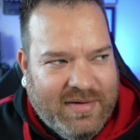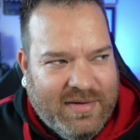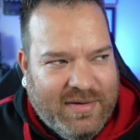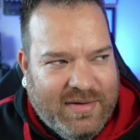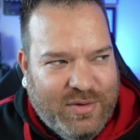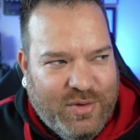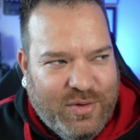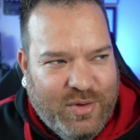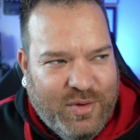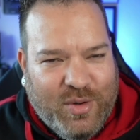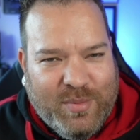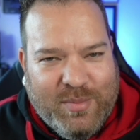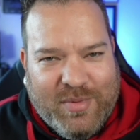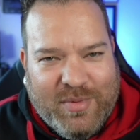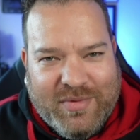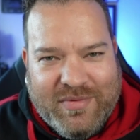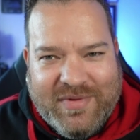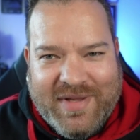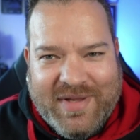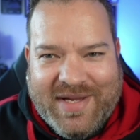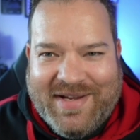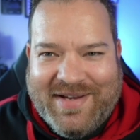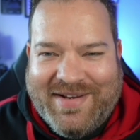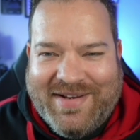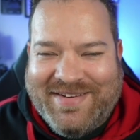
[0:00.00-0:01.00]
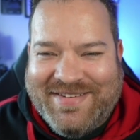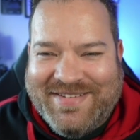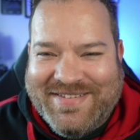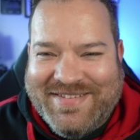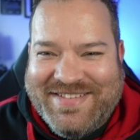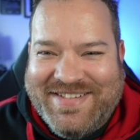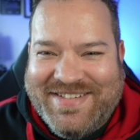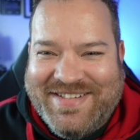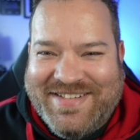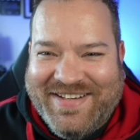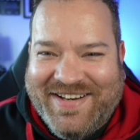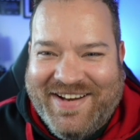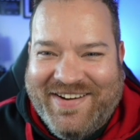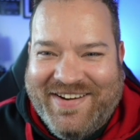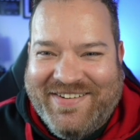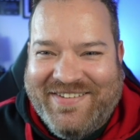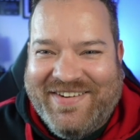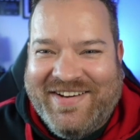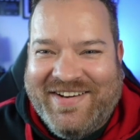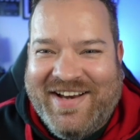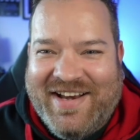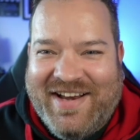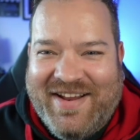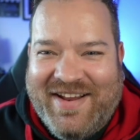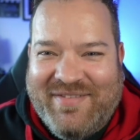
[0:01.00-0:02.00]
normal things, you know,
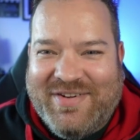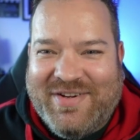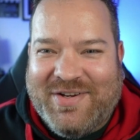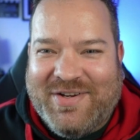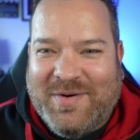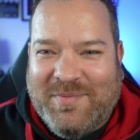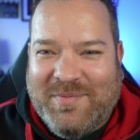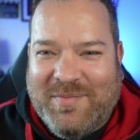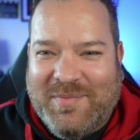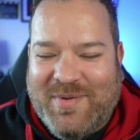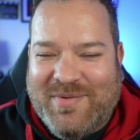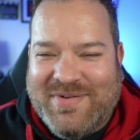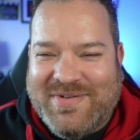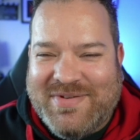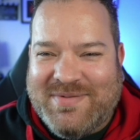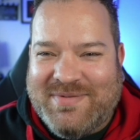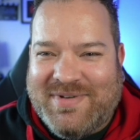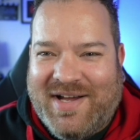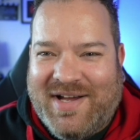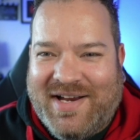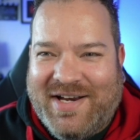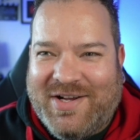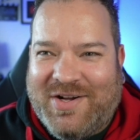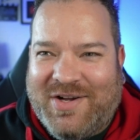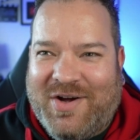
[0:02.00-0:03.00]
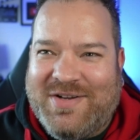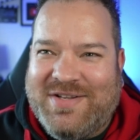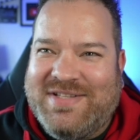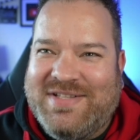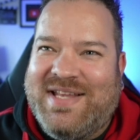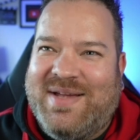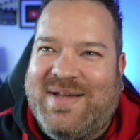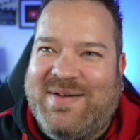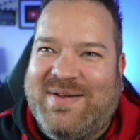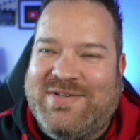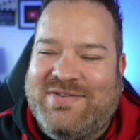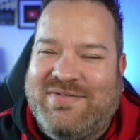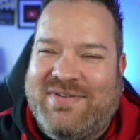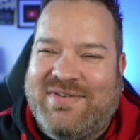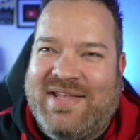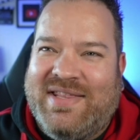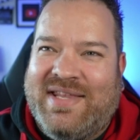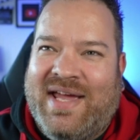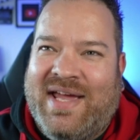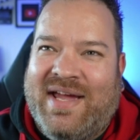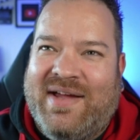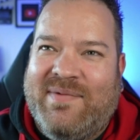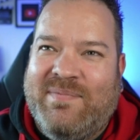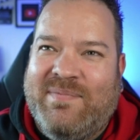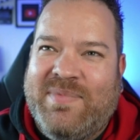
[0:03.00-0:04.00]
and I'd have to come up with some kind of concept around
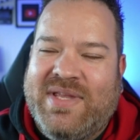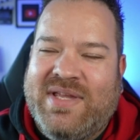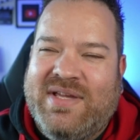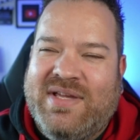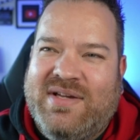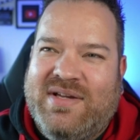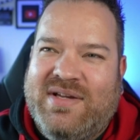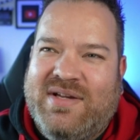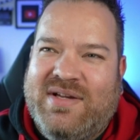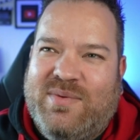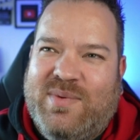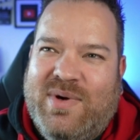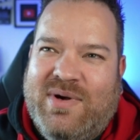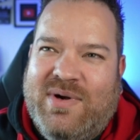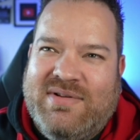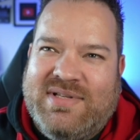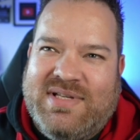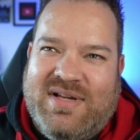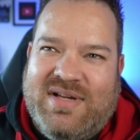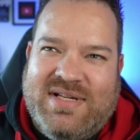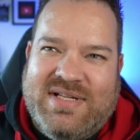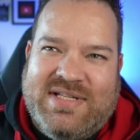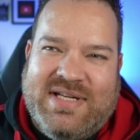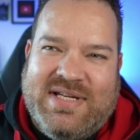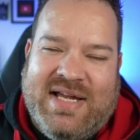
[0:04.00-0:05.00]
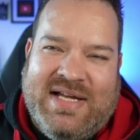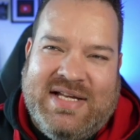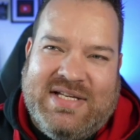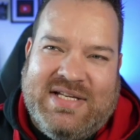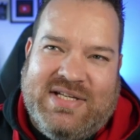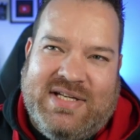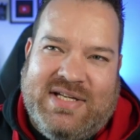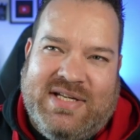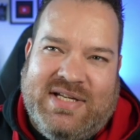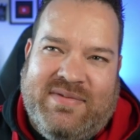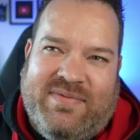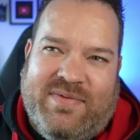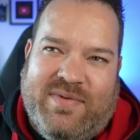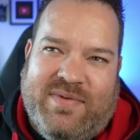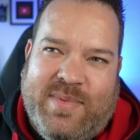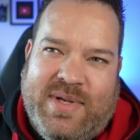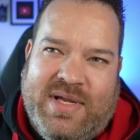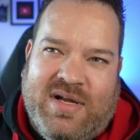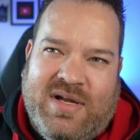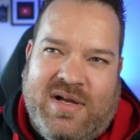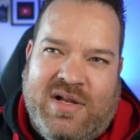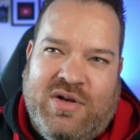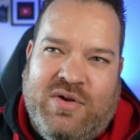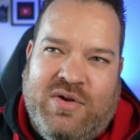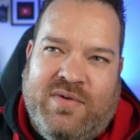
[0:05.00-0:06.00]
that. Whereas actually for me,
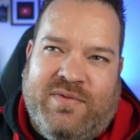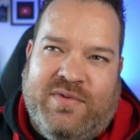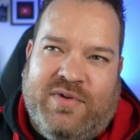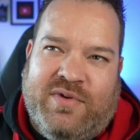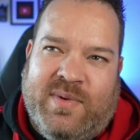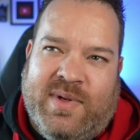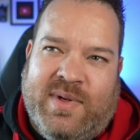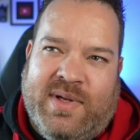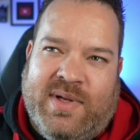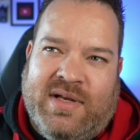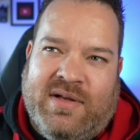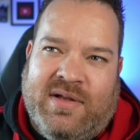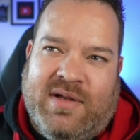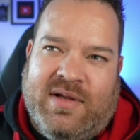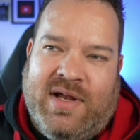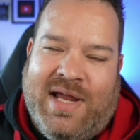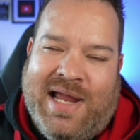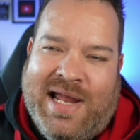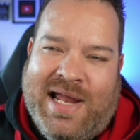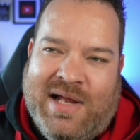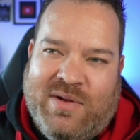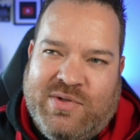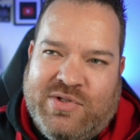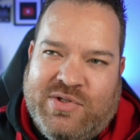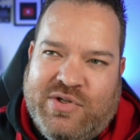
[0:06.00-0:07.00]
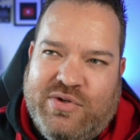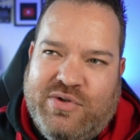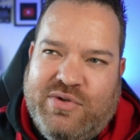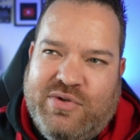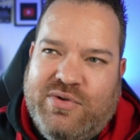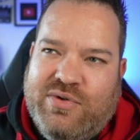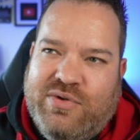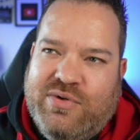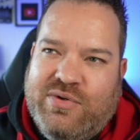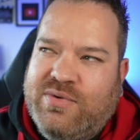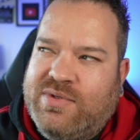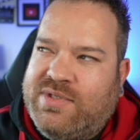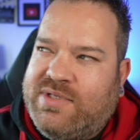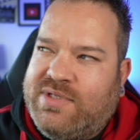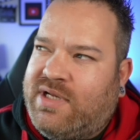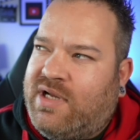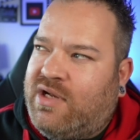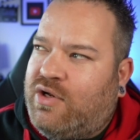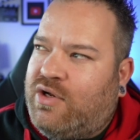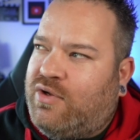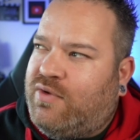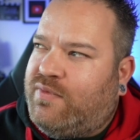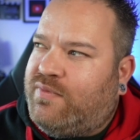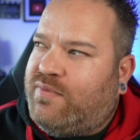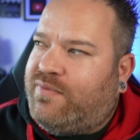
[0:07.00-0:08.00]
I love doing like how-tos, and I
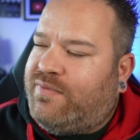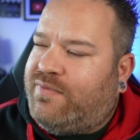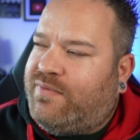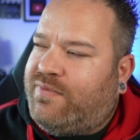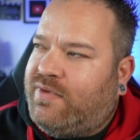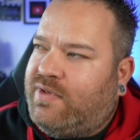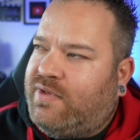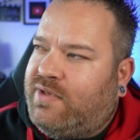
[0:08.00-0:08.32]
love